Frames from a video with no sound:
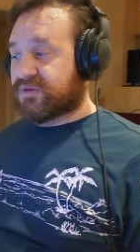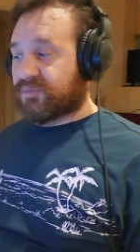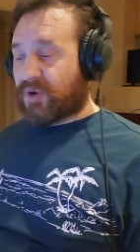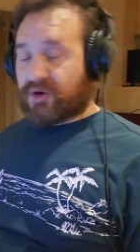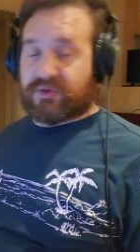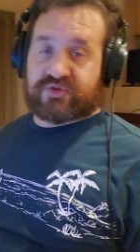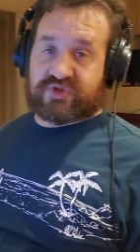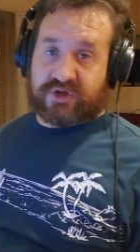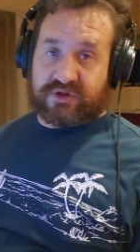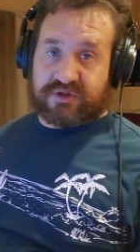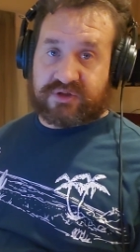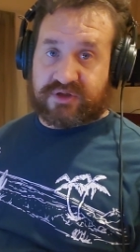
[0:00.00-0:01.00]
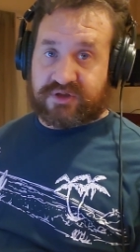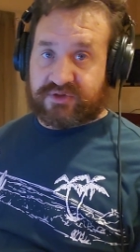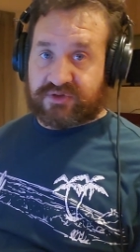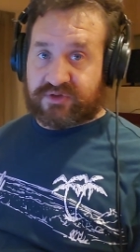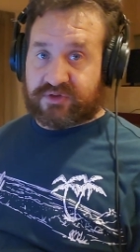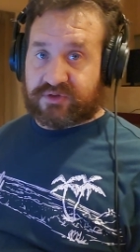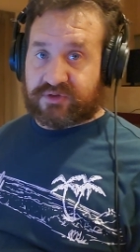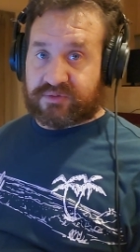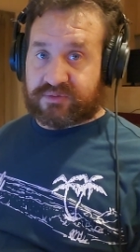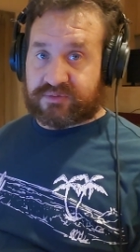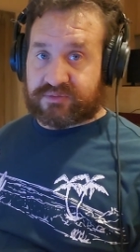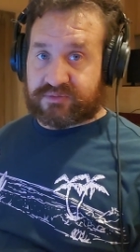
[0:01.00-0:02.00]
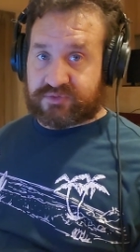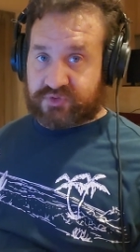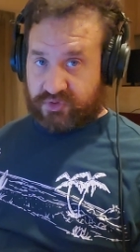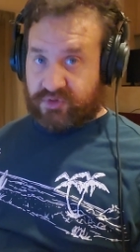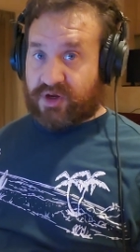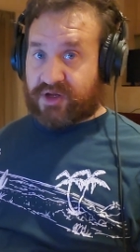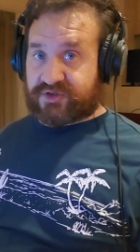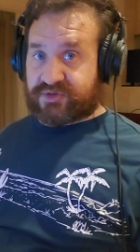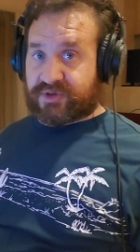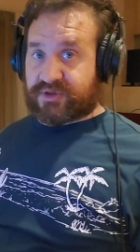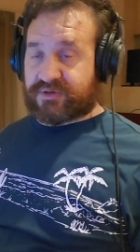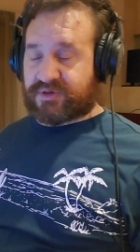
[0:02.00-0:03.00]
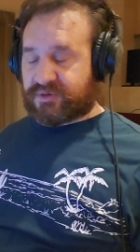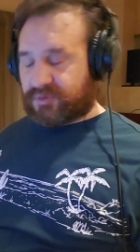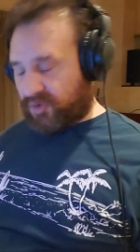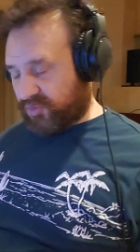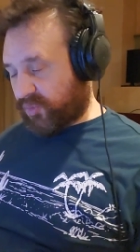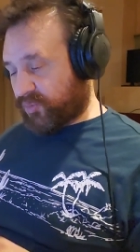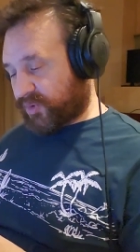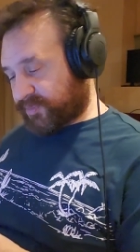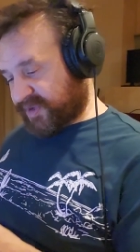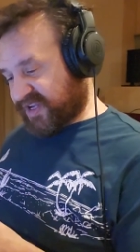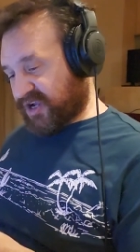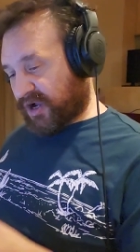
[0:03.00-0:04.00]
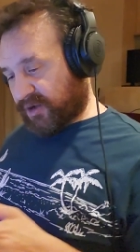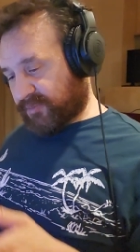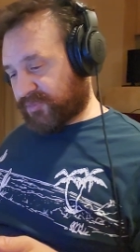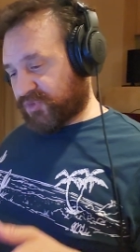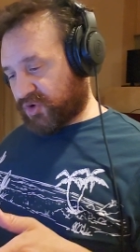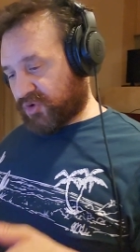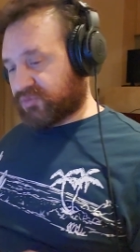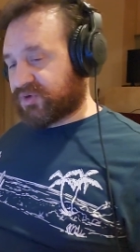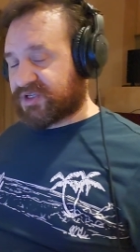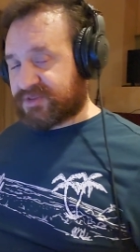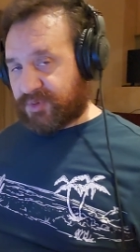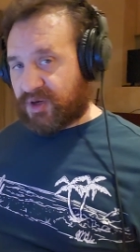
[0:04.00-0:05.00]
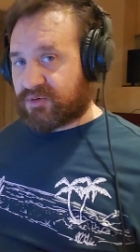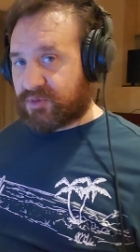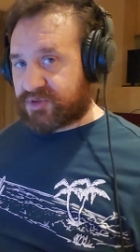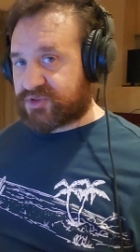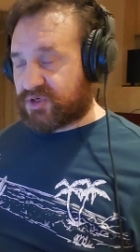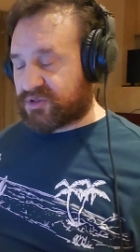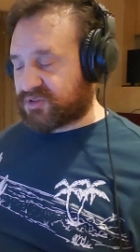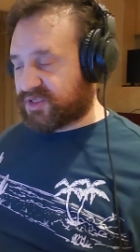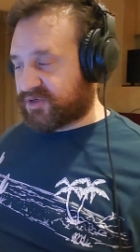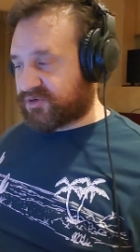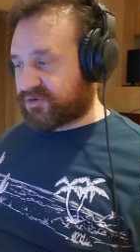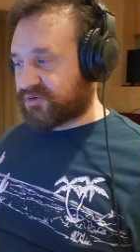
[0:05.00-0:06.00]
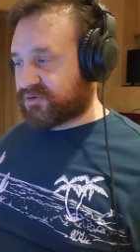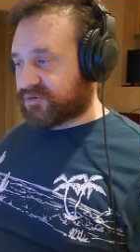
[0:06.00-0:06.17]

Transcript: Bago Zhong under Dong Haichuan, or what would become known as Bago Zhong later.